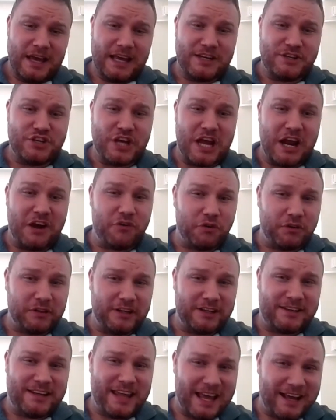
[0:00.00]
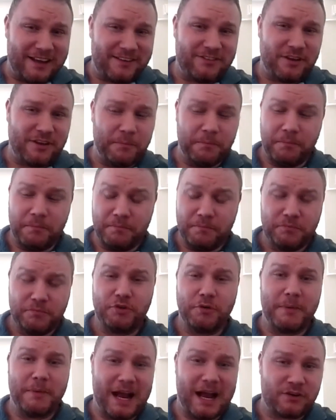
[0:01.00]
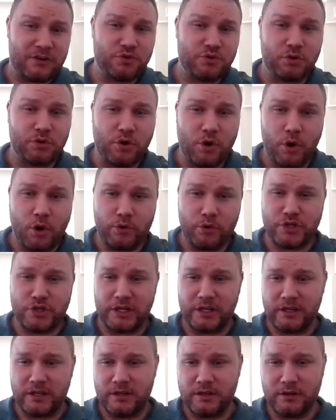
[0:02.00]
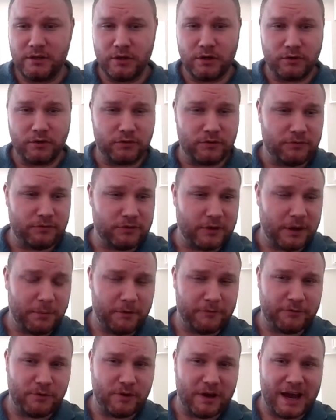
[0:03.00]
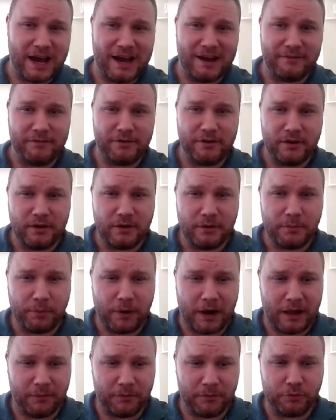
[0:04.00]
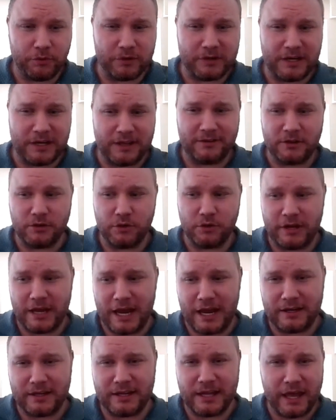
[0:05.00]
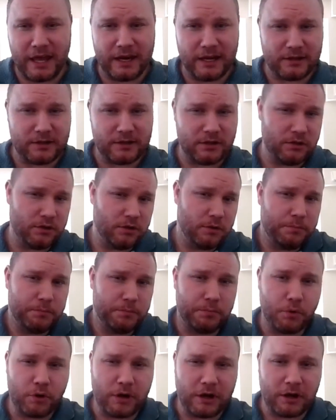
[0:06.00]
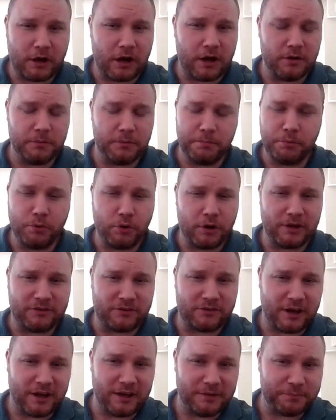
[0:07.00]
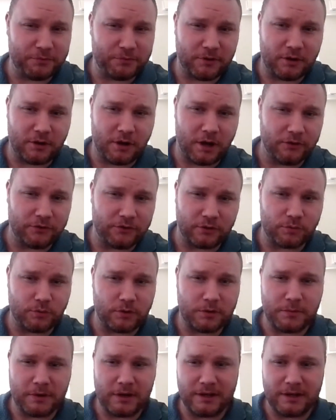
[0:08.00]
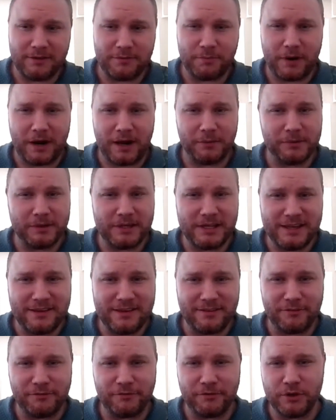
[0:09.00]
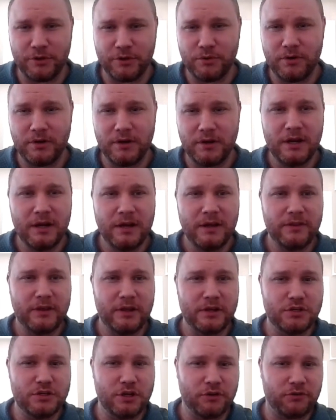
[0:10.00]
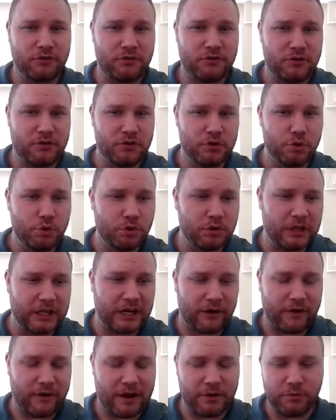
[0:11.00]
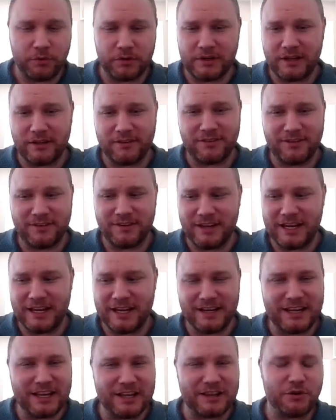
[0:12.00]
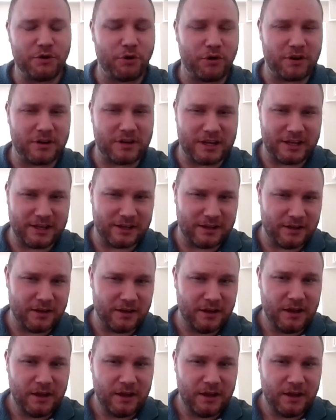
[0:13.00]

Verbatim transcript: And generally it takes some some actual coaching, you know. So if some of you have problems with this and you can't get it, book book a Skype consult with me. It's probably easier for you than just noodling around with this in the eternity